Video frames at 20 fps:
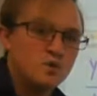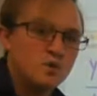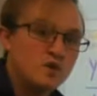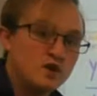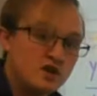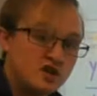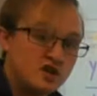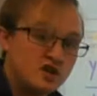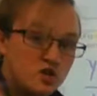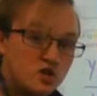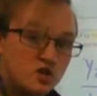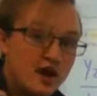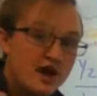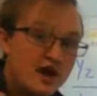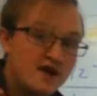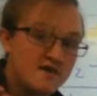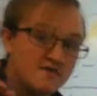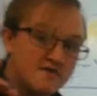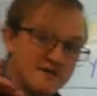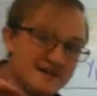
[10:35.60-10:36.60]
When you
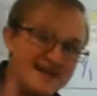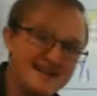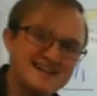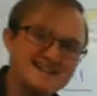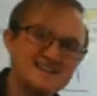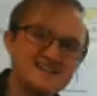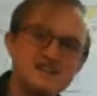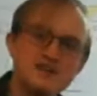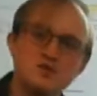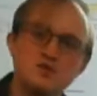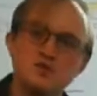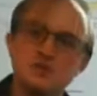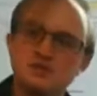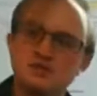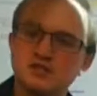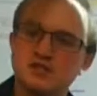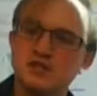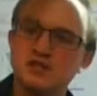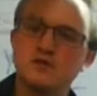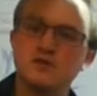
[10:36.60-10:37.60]
have x
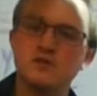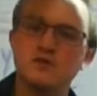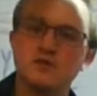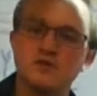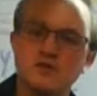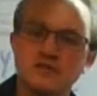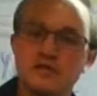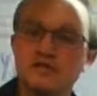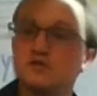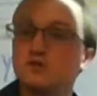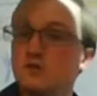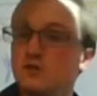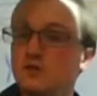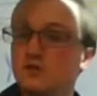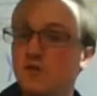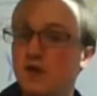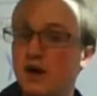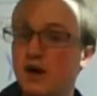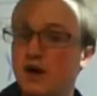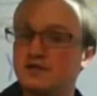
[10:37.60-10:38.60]
equals 0, because that's where
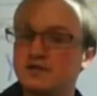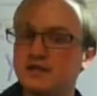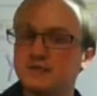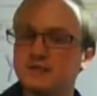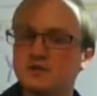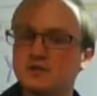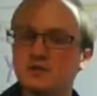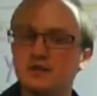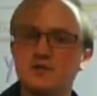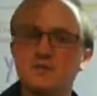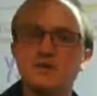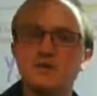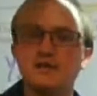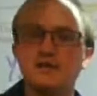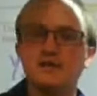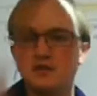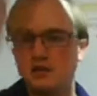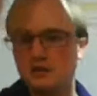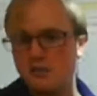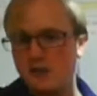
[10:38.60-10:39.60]
the y-intercept is going to be.
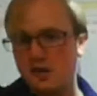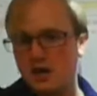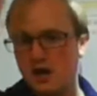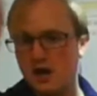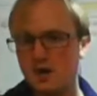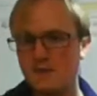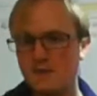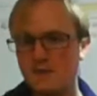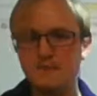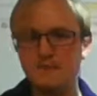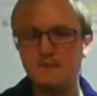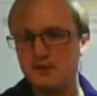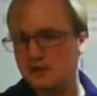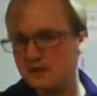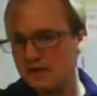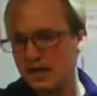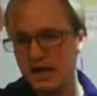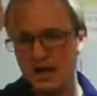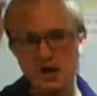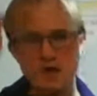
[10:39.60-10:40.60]
It's going to be up
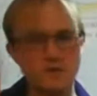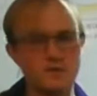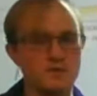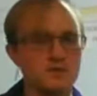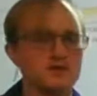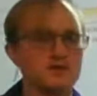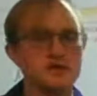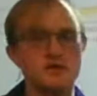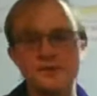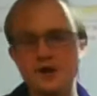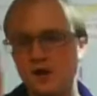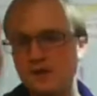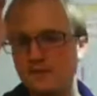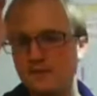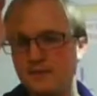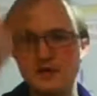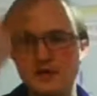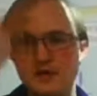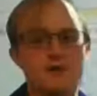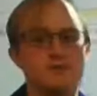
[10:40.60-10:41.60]
and down. It's going to be
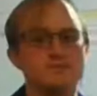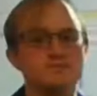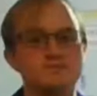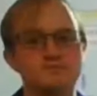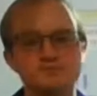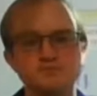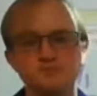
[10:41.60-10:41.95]
up or down.